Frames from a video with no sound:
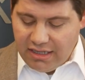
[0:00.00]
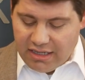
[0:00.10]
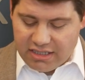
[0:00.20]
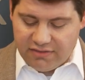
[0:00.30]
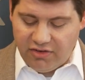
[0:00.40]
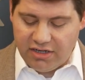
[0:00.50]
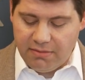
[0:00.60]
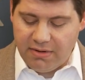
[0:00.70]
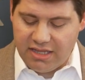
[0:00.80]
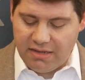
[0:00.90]
is
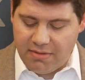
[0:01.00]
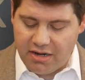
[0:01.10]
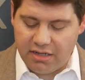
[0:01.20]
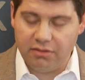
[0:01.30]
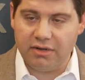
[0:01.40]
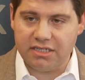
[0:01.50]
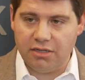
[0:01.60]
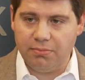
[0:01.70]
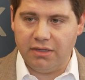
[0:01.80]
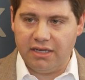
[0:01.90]
funded by the American
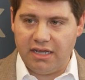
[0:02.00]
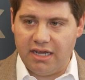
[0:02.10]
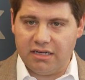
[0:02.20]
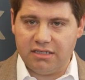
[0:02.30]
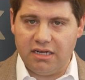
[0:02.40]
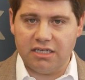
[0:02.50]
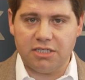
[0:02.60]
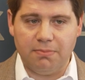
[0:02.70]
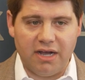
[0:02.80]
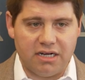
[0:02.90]
Rescue Plan Act and
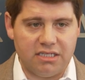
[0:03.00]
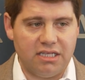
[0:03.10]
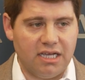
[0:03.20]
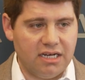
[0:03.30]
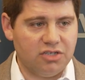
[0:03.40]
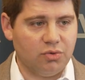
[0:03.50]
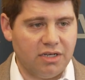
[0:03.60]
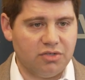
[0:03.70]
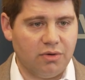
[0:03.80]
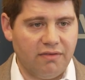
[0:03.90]
expires at the end of
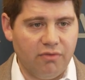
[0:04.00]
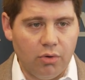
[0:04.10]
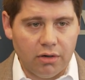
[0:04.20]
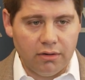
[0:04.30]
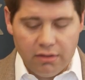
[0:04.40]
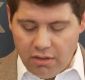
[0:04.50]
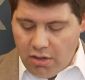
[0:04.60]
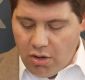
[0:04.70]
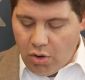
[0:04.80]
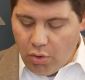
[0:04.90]
2024
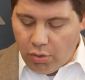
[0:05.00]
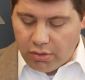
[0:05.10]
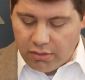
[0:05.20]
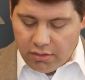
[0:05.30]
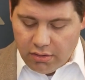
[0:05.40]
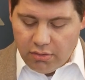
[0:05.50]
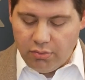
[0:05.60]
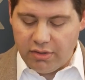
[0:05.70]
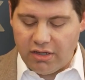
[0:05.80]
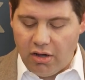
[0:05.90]
or
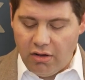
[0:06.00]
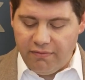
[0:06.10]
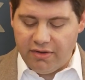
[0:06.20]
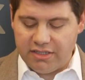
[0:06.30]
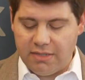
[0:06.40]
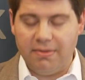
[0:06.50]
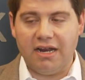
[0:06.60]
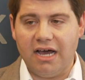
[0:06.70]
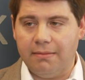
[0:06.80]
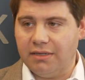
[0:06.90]
when all funds have
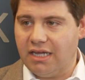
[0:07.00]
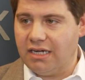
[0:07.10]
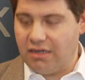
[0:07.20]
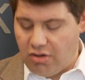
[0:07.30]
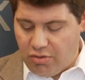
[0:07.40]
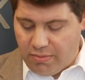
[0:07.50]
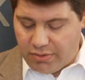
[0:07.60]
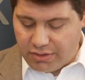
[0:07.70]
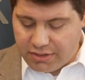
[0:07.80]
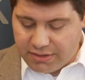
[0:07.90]
been obligated to
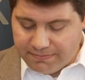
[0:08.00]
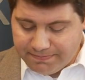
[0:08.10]
homeowners.